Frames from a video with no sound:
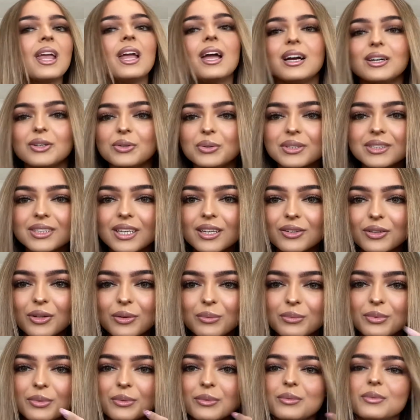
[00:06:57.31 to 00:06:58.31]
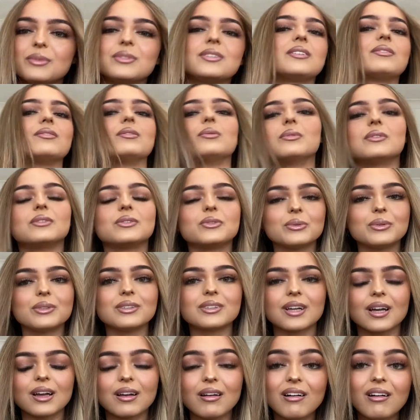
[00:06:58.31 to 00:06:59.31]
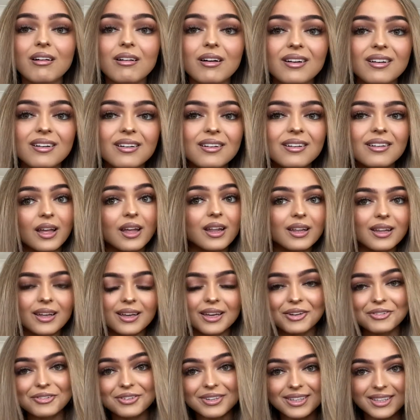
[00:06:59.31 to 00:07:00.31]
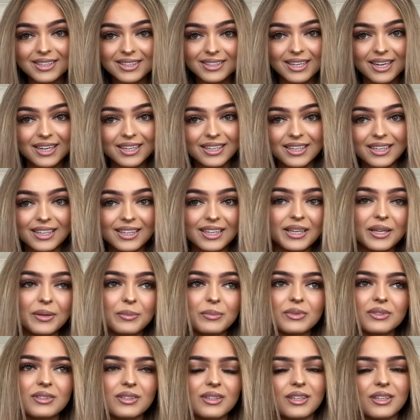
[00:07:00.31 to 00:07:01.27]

I always get compliments. Everyone's always like, oh, I really like your lips.